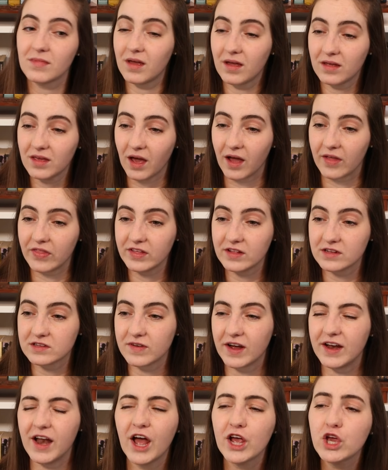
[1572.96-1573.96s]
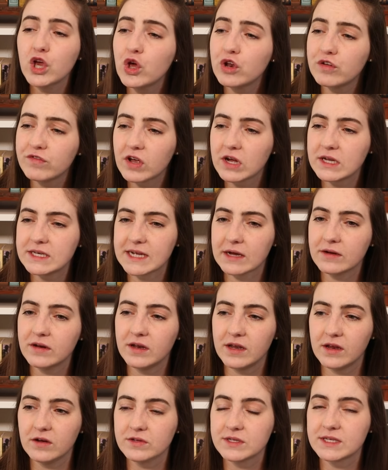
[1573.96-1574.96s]
yeah, I think that's fine. I could have gone down a
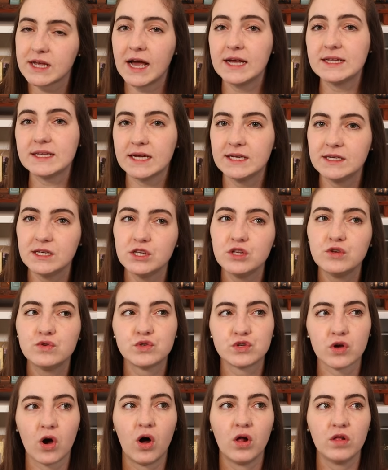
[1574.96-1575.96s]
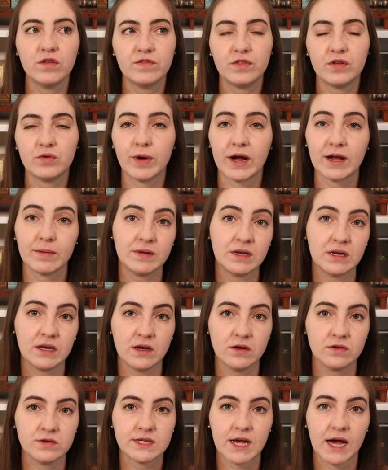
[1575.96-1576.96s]
needle size. I did use all of the recommended
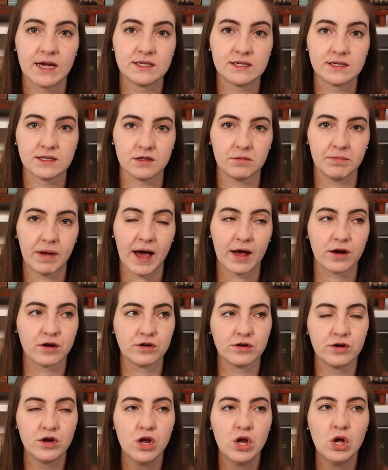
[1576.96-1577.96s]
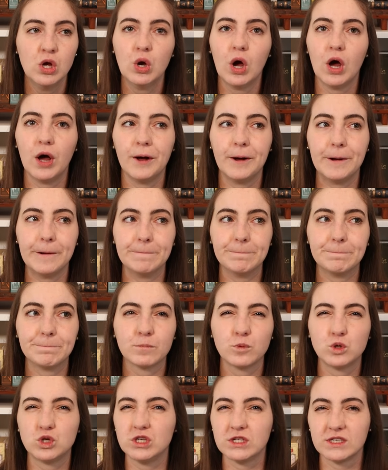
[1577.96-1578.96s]
needle sizes in the pattern,
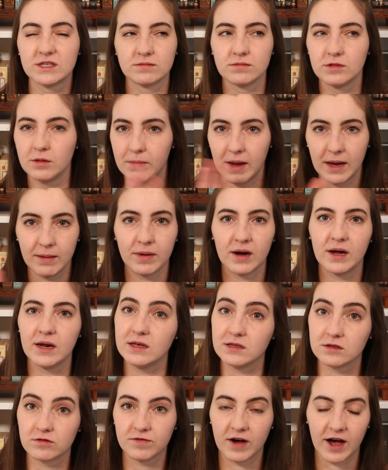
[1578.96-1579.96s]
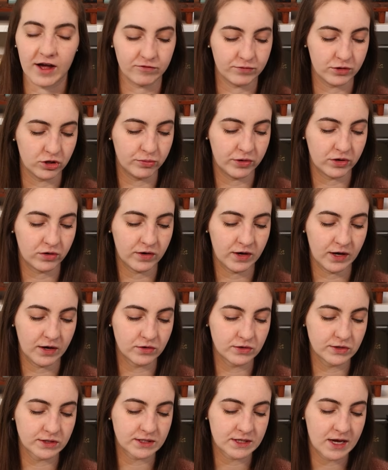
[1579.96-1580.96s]
which is the main body is 5mm
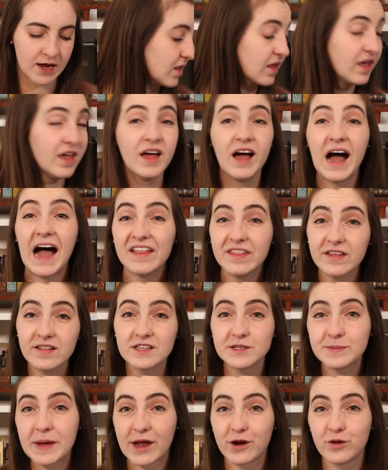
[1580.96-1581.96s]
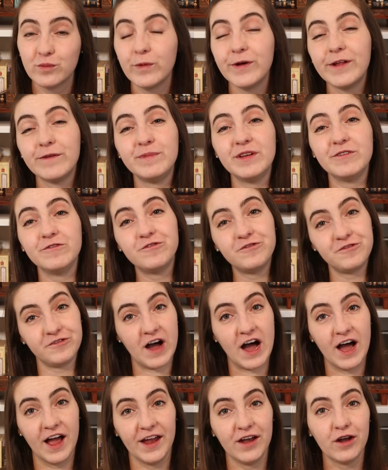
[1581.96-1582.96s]
needles. I think this pattern would have been
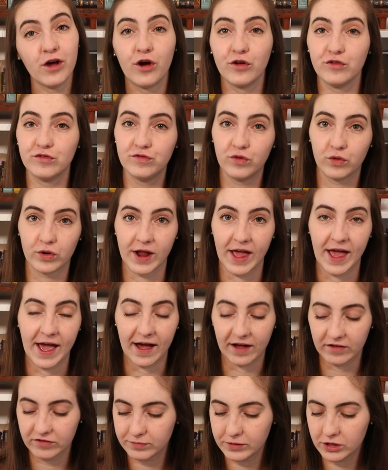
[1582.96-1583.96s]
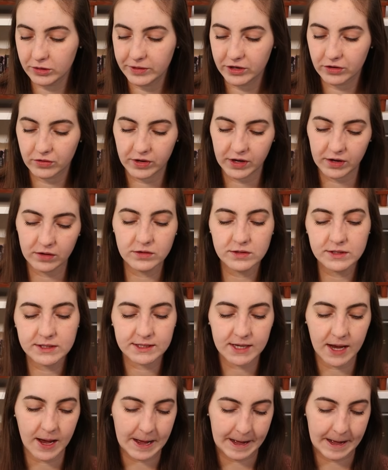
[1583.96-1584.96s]
fine on 4.5mm needles.